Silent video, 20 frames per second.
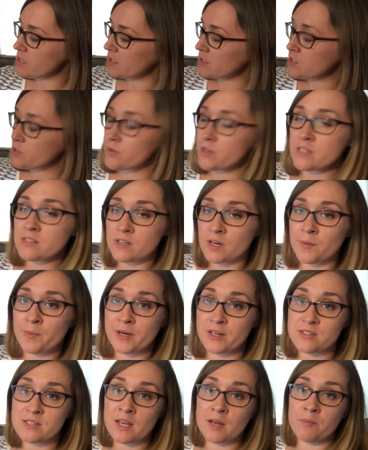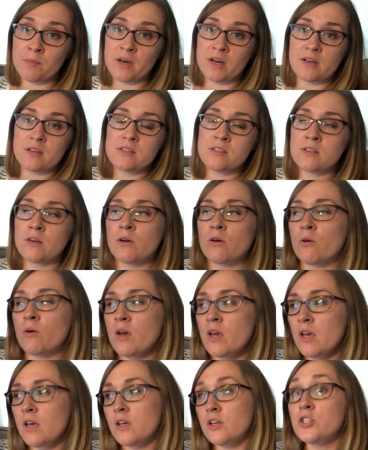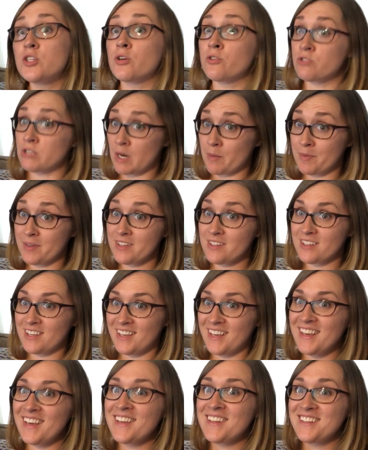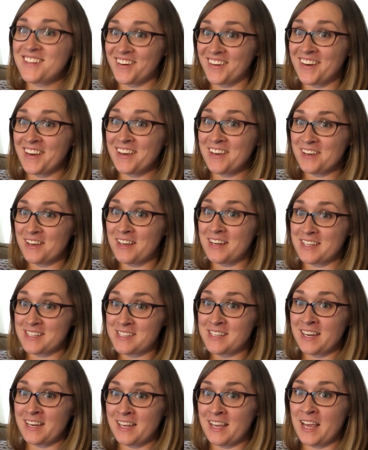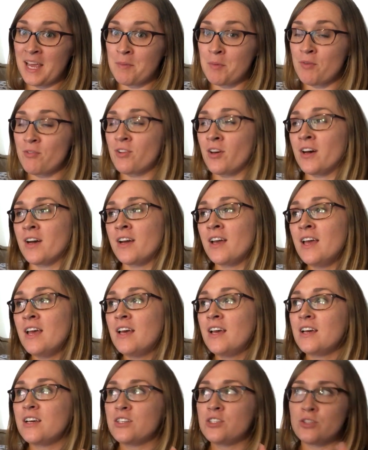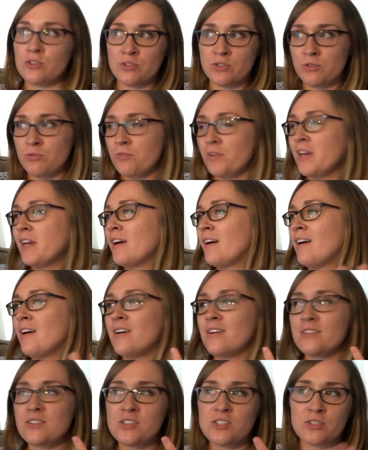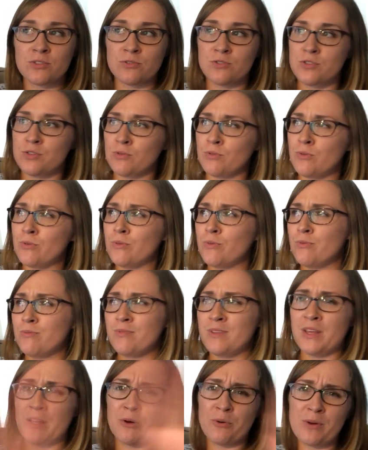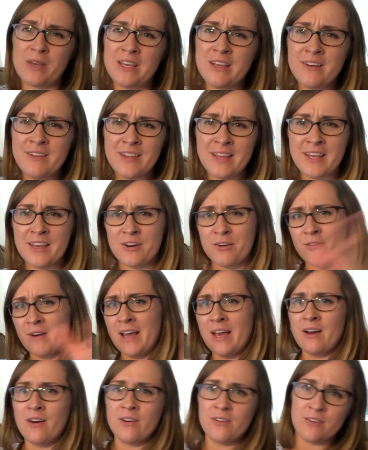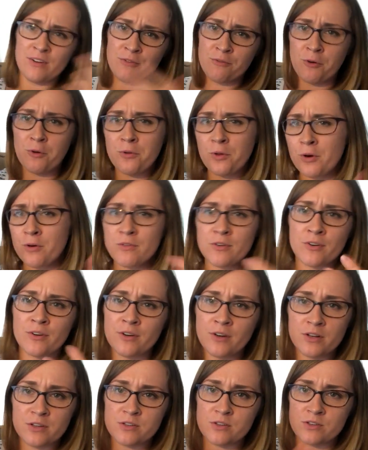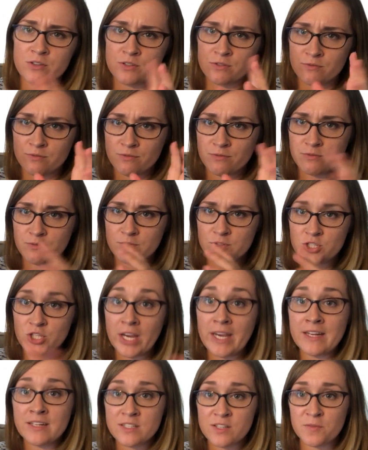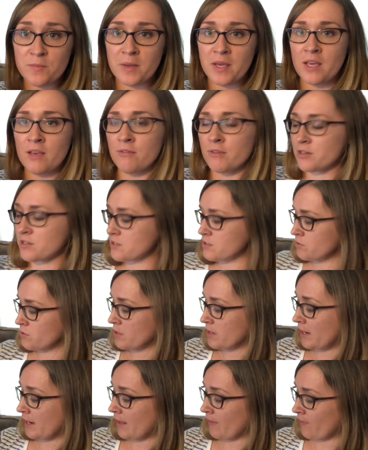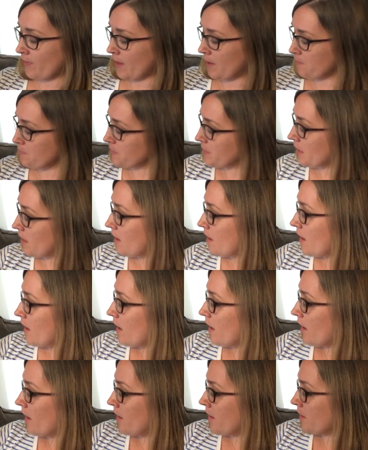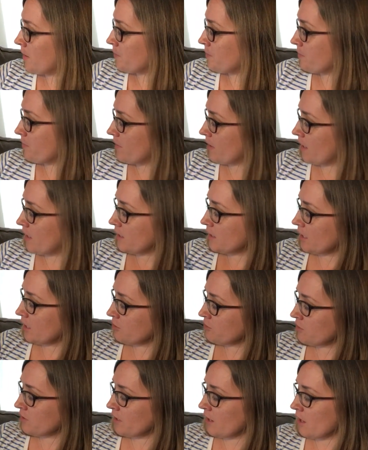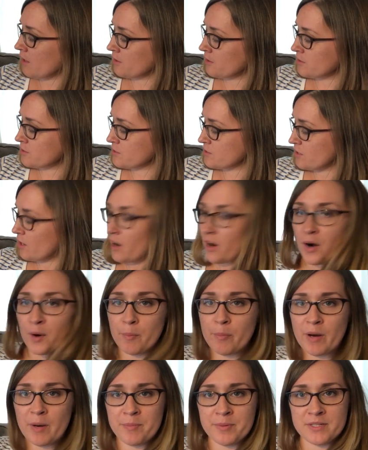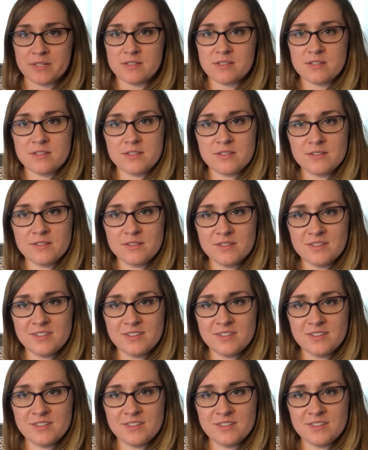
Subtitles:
tug toys are about 10 bucks, so she'll drop it during an exciting game of tug. She'll do recalls, she'll do, you know, healing and around and rollover and all sorts of chains of behaviors in order to get that. And $100 are puppets.